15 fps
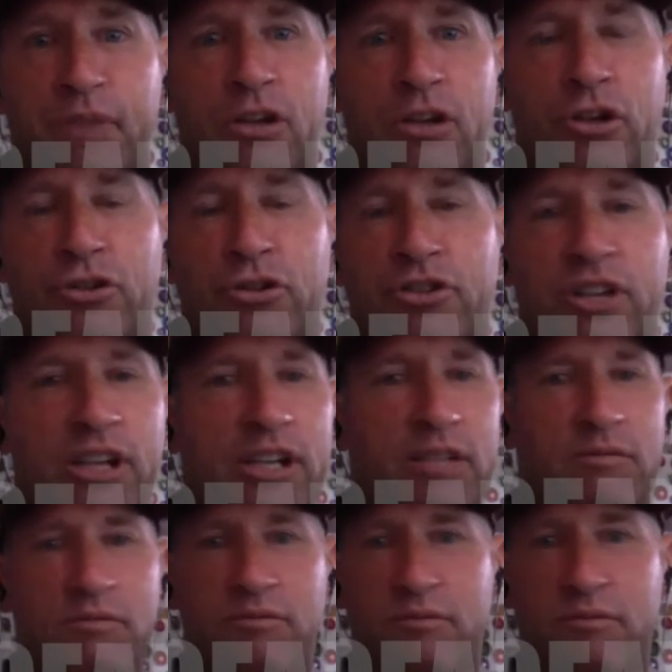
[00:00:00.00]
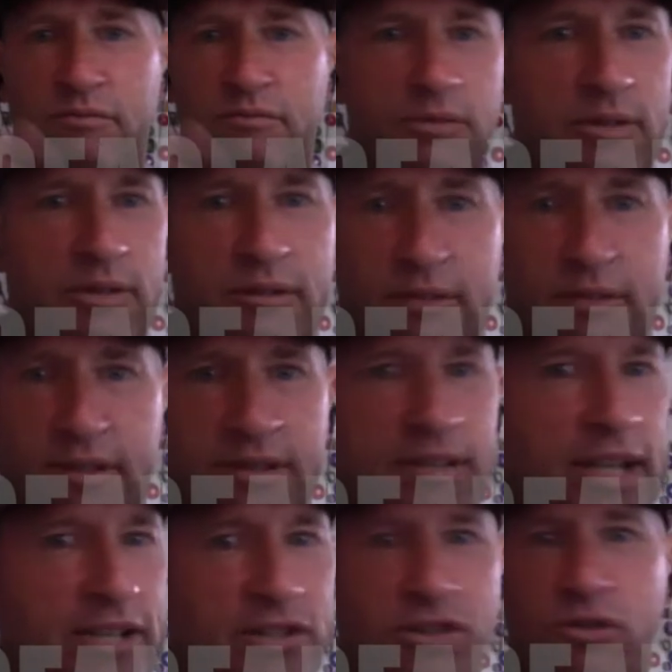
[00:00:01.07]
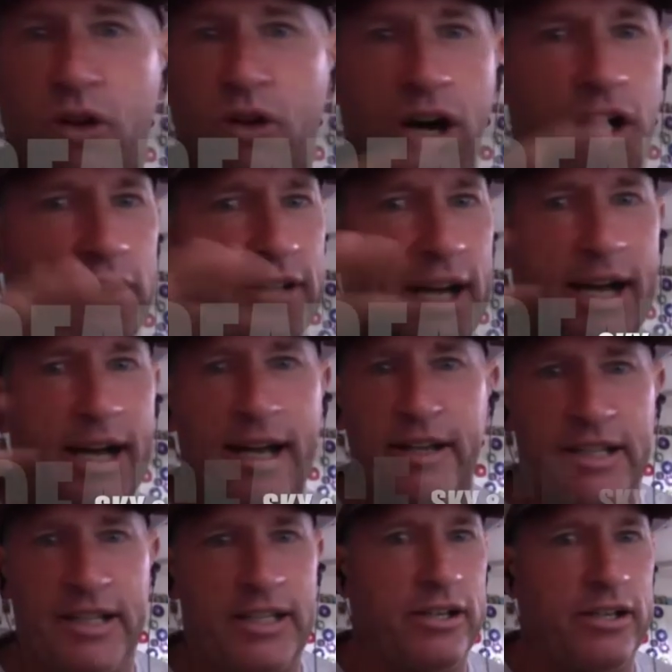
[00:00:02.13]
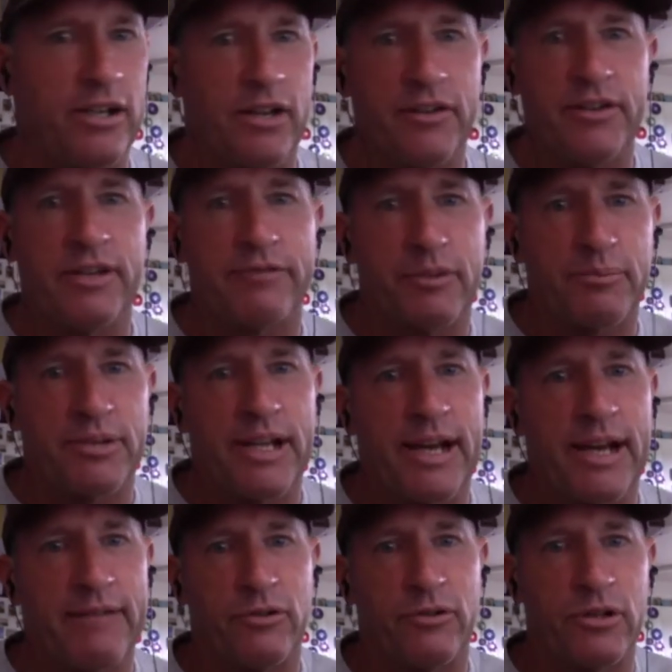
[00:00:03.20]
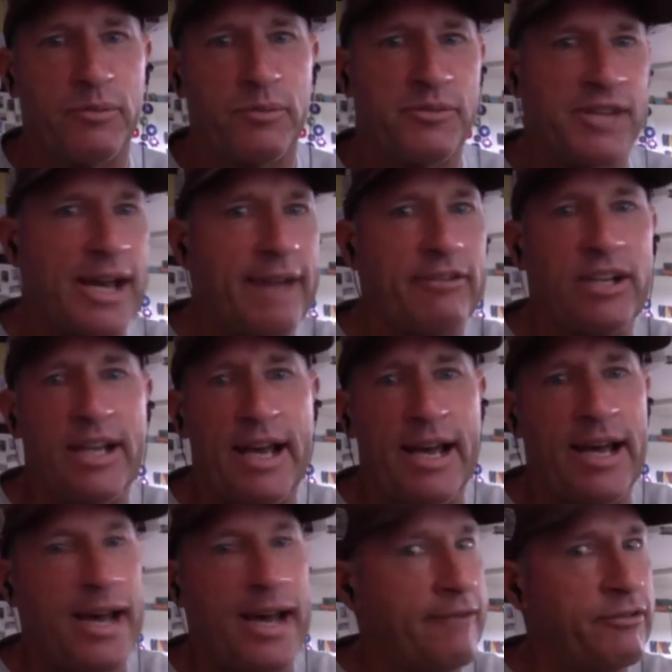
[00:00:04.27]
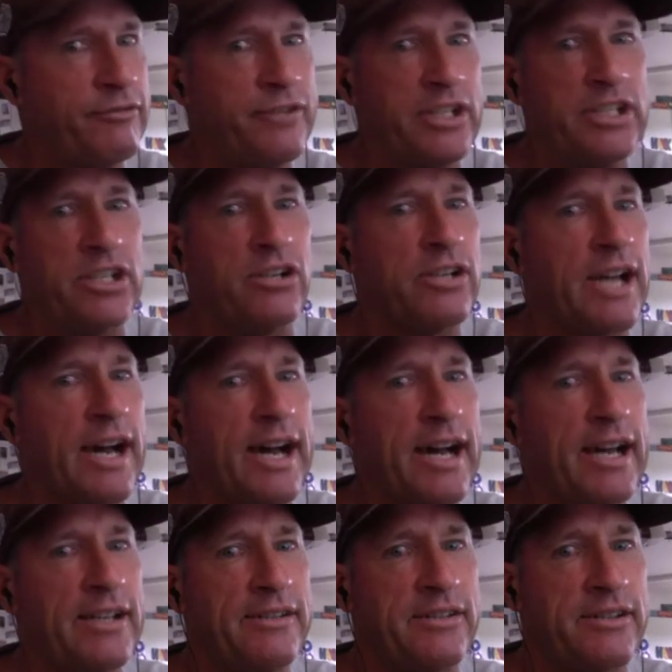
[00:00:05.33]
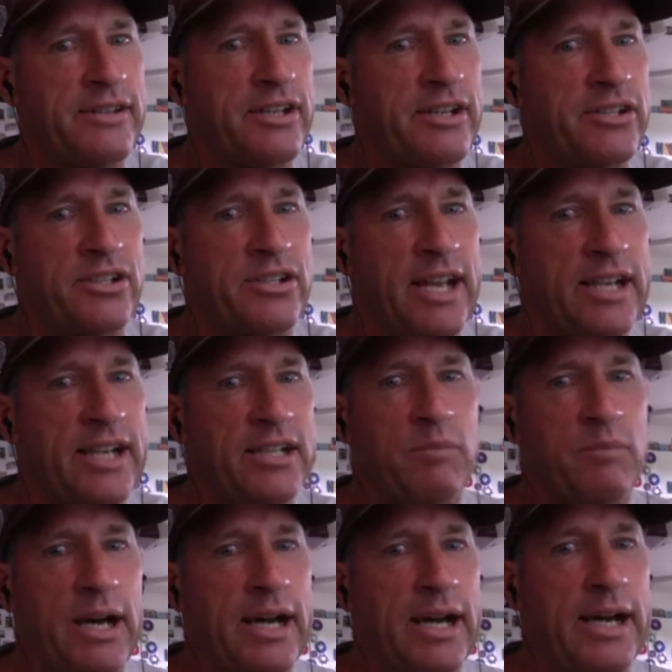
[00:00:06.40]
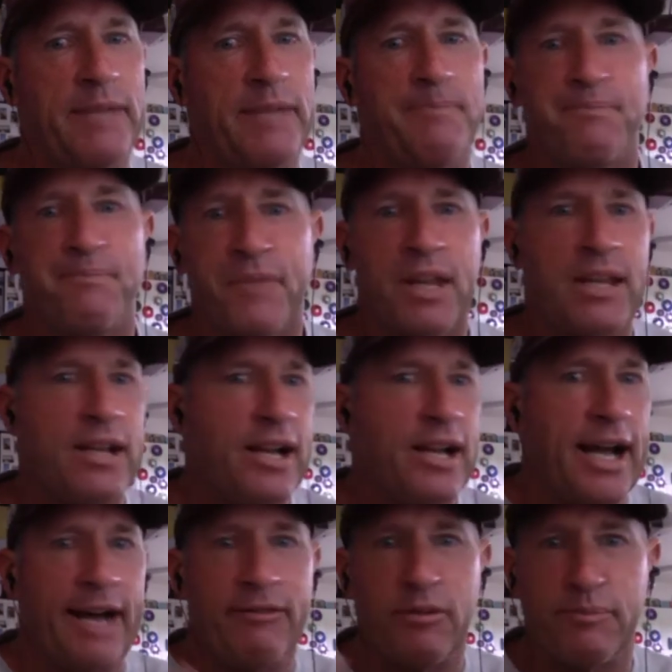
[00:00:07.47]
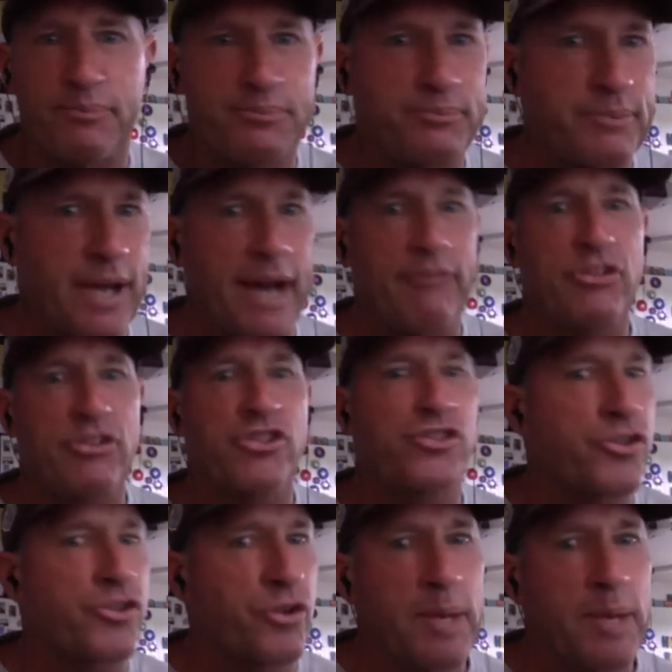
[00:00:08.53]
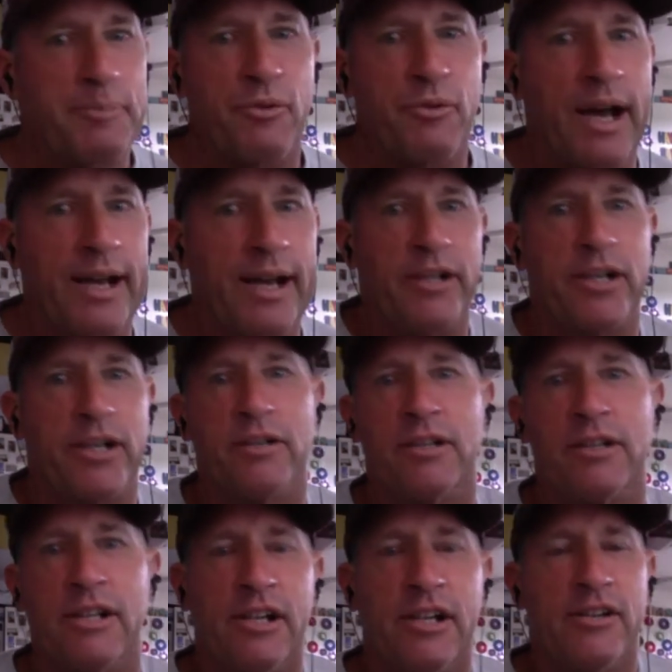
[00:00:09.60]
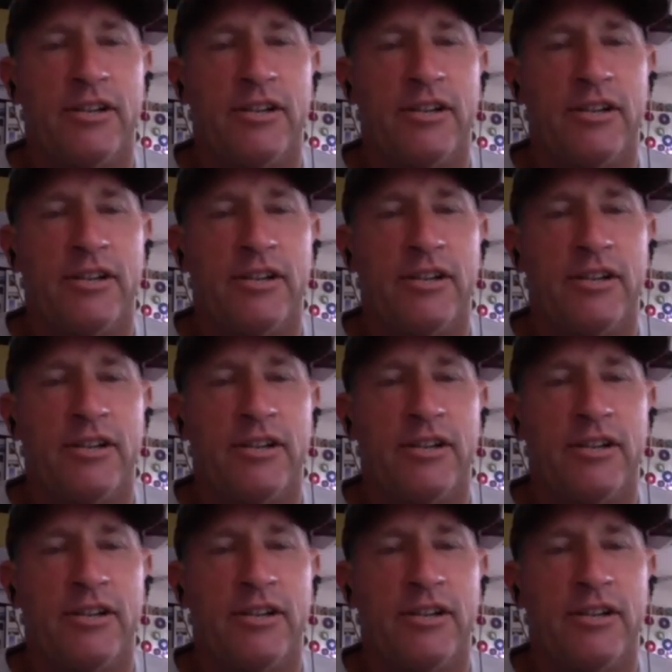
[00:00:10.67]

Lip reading: Who's going to get you all dialed in on all the different platforms, have a video guys there standing by, have a script writer. The